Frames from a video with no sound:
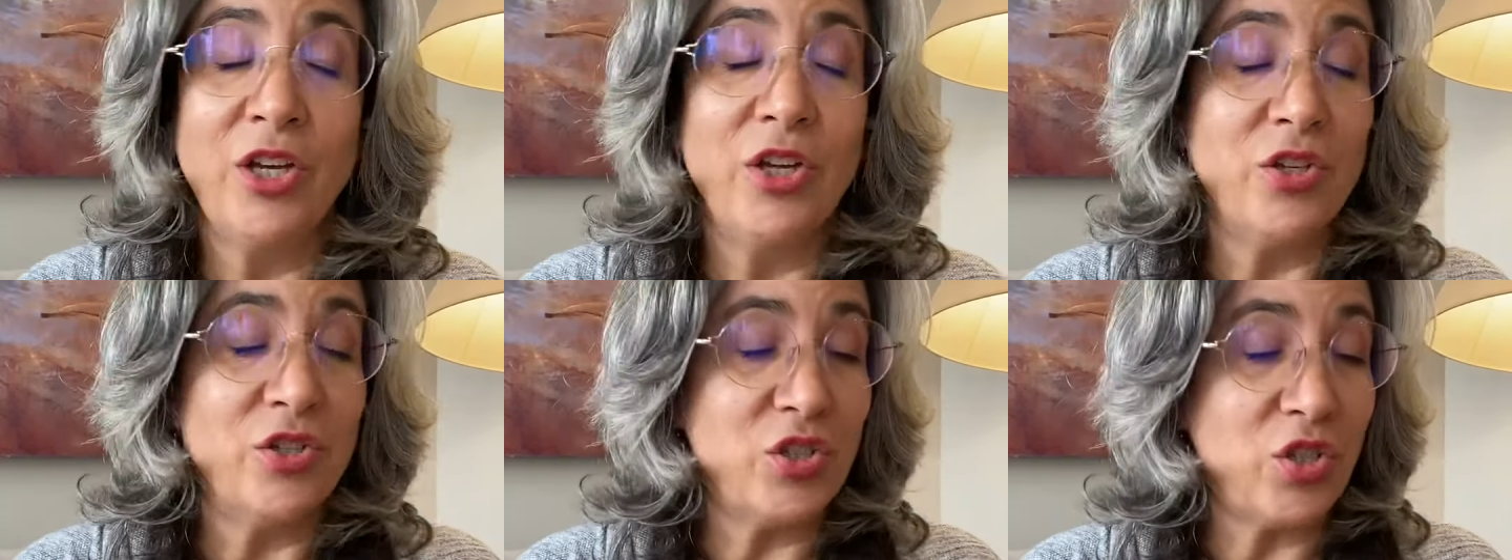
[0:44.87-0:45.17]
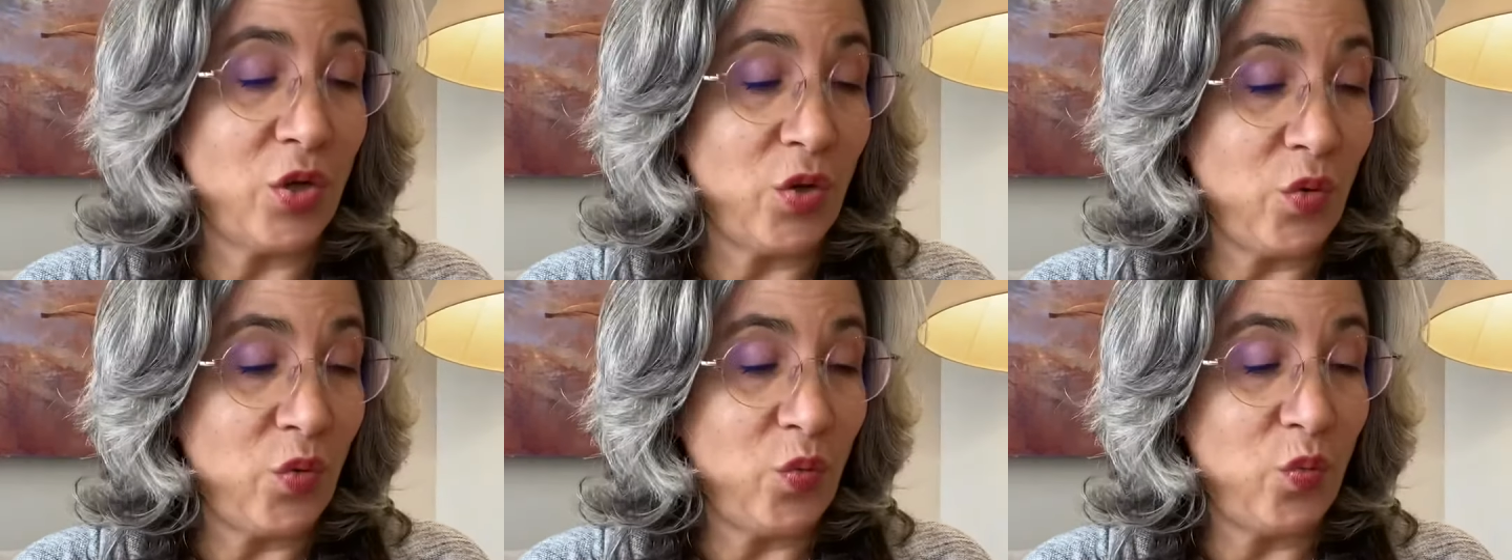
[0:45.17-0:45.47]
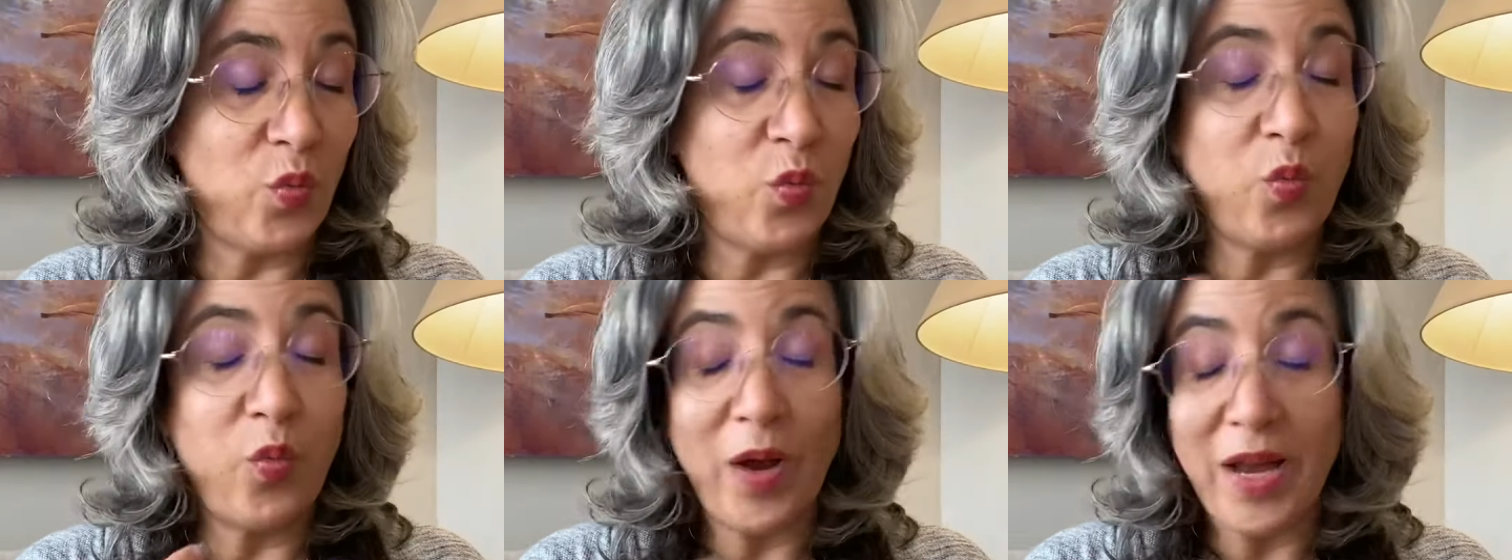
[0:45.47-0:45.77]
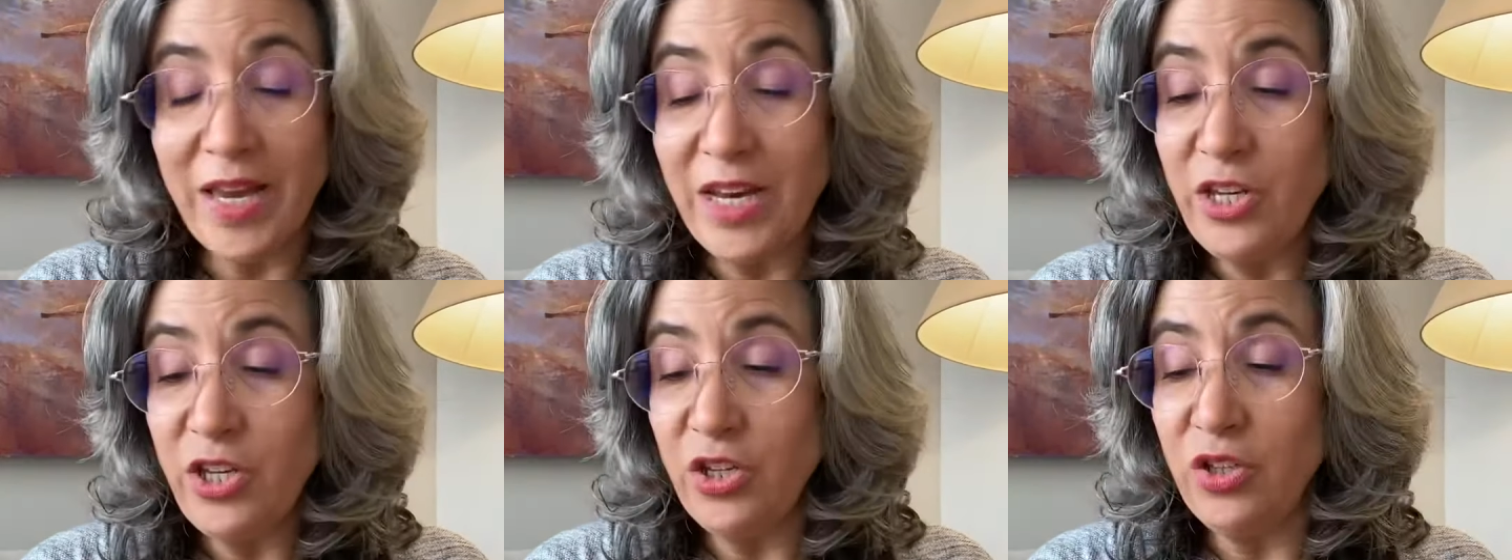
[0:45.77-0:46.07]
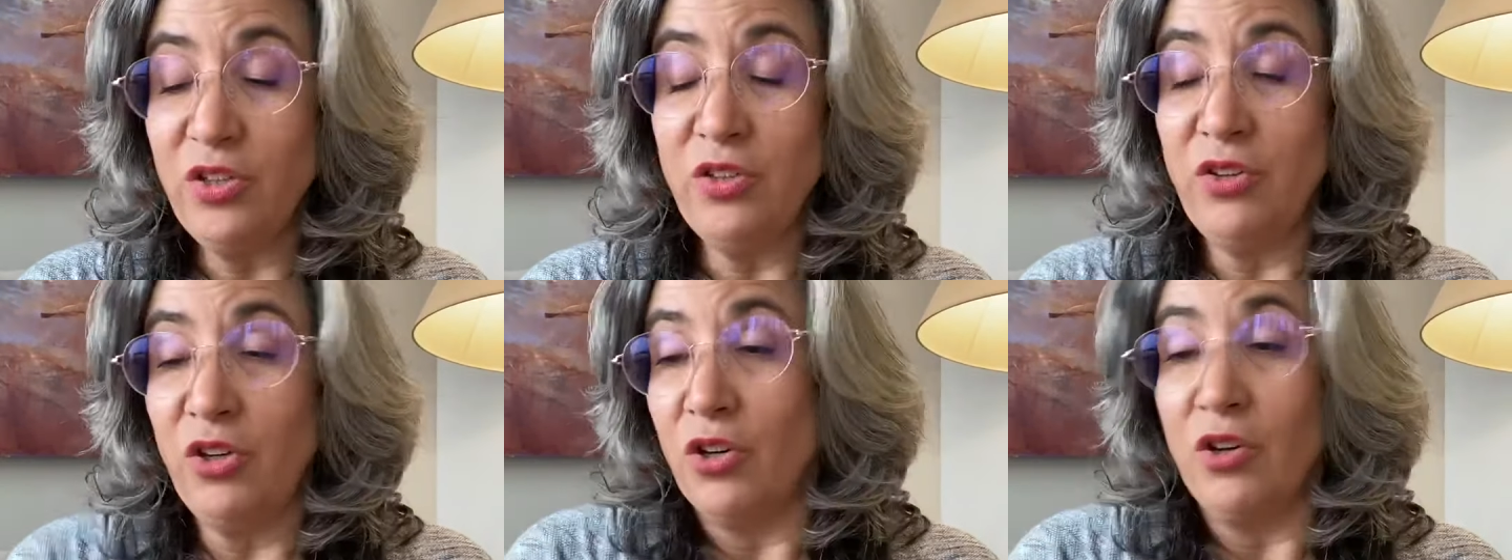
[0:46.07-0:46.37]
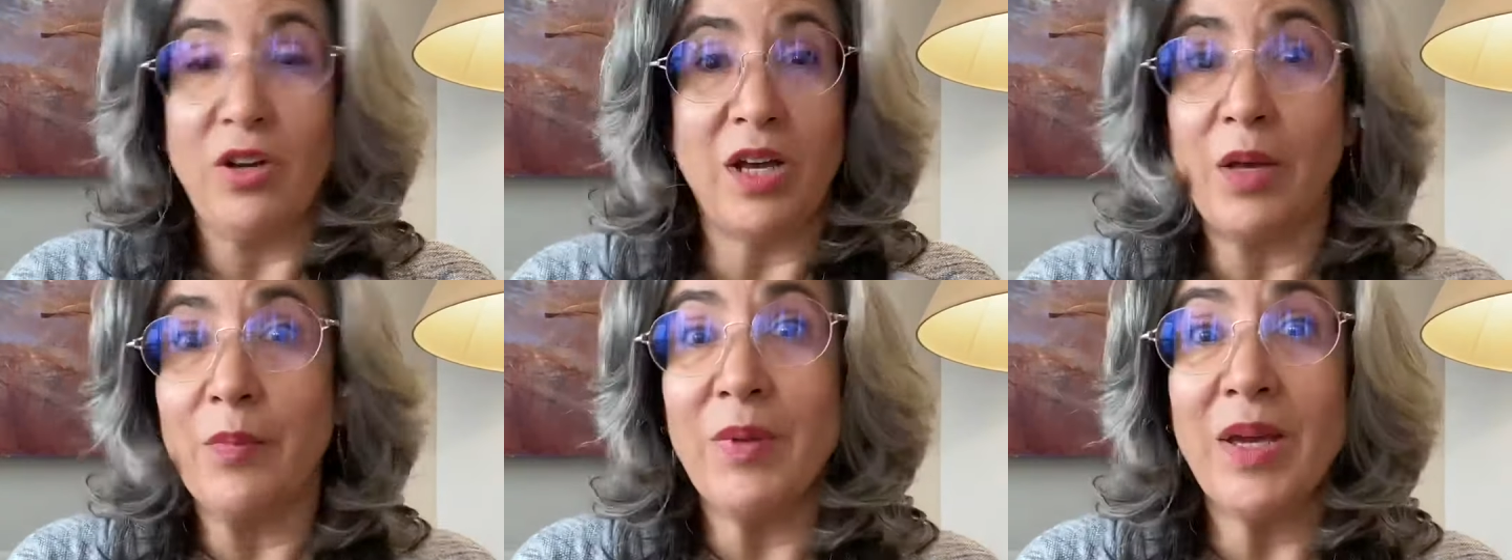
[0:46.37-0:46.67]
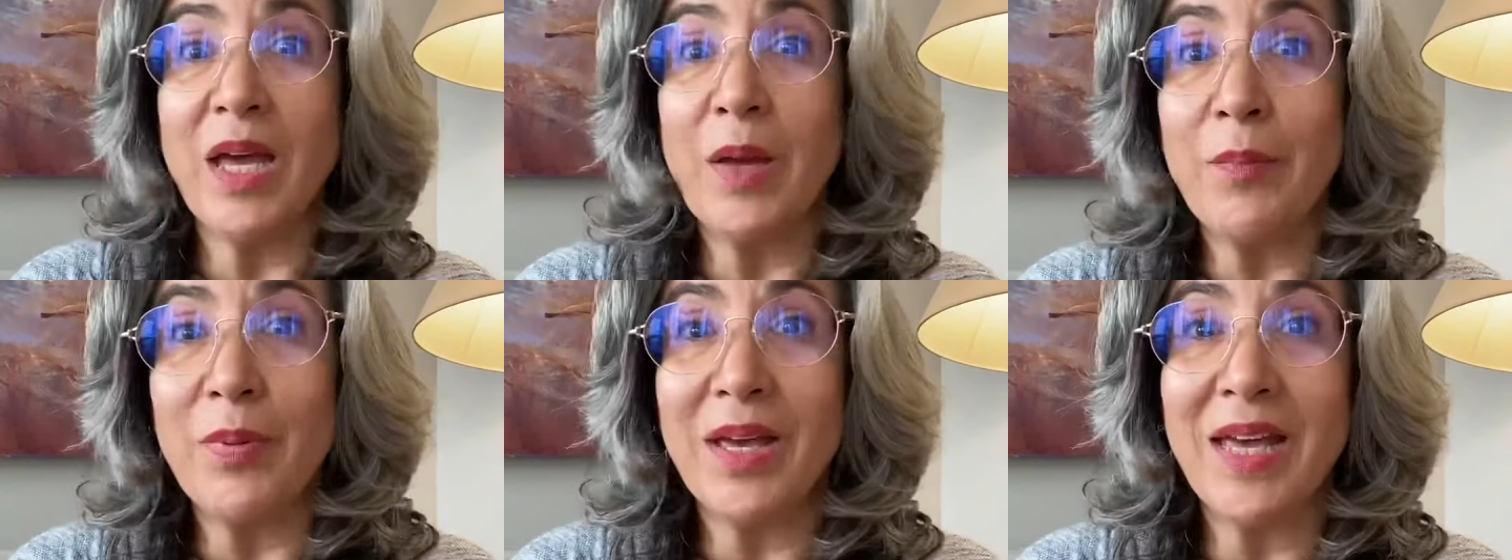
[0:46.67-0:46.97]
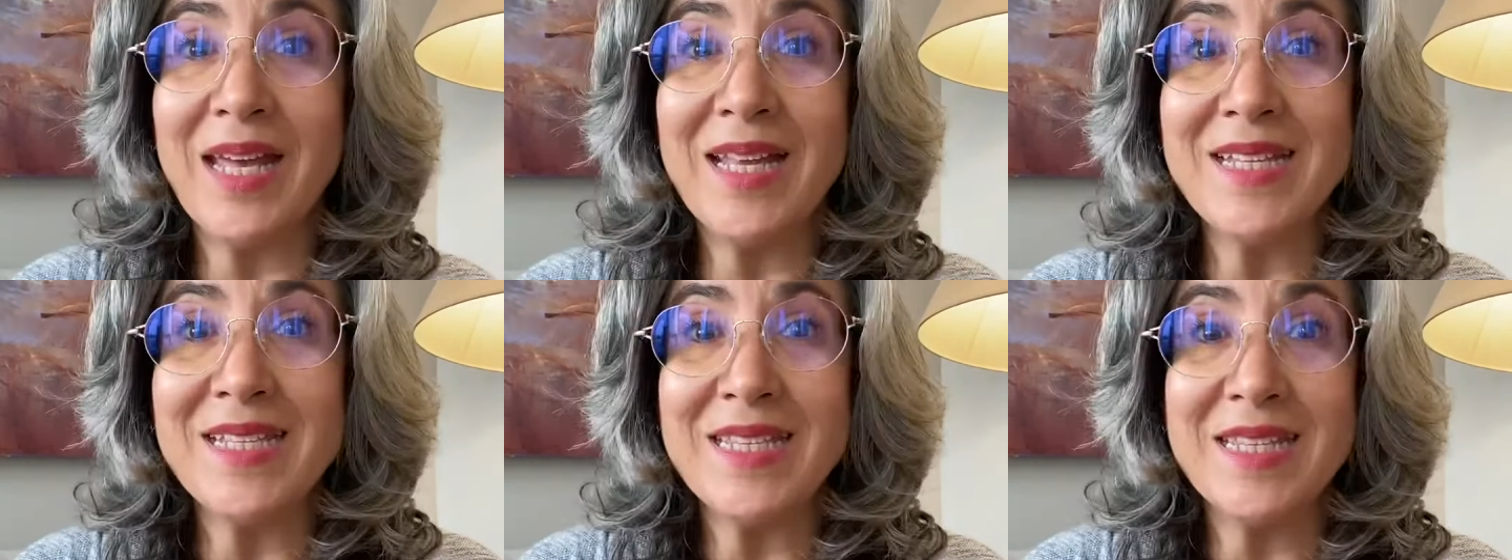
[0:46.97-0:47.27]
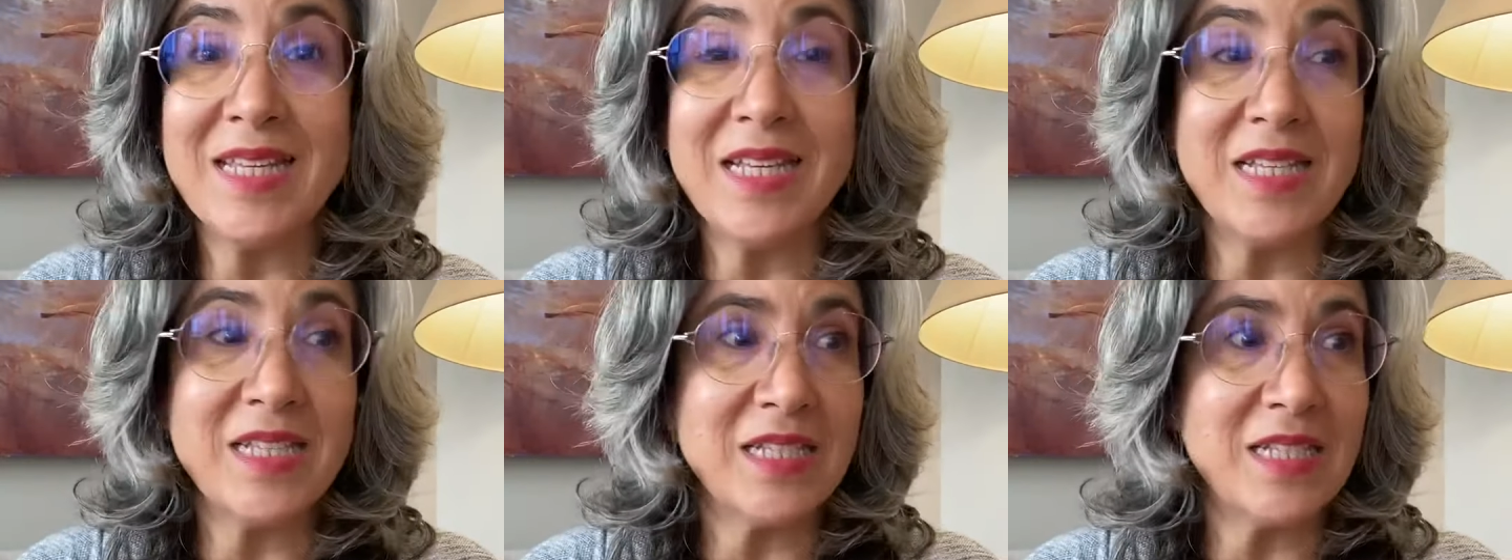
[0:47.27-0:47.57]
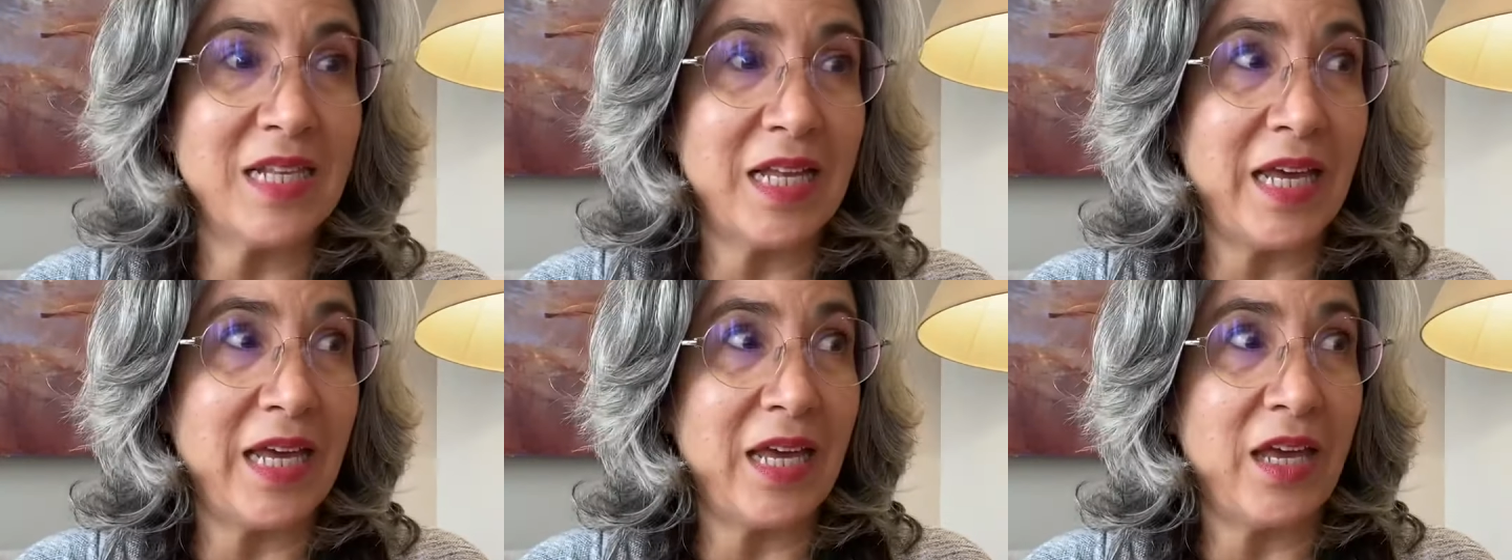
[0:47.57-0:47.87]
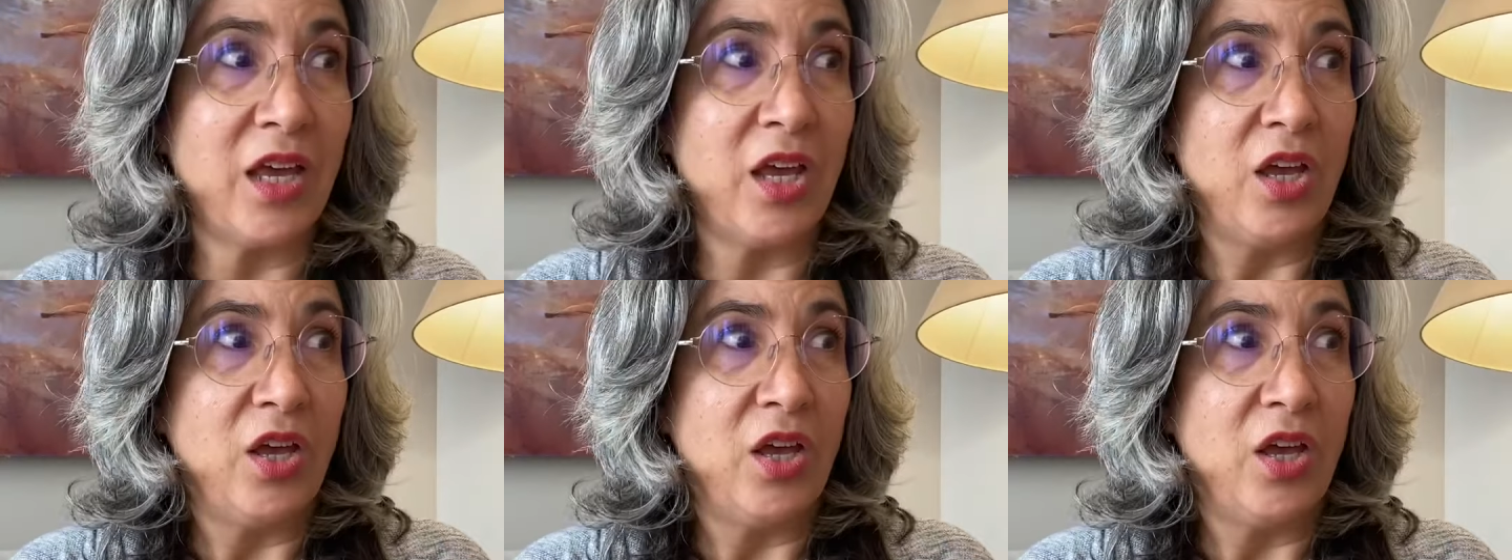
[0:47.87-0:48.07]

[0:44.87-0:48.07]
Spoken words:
So when you're coming up against this, like,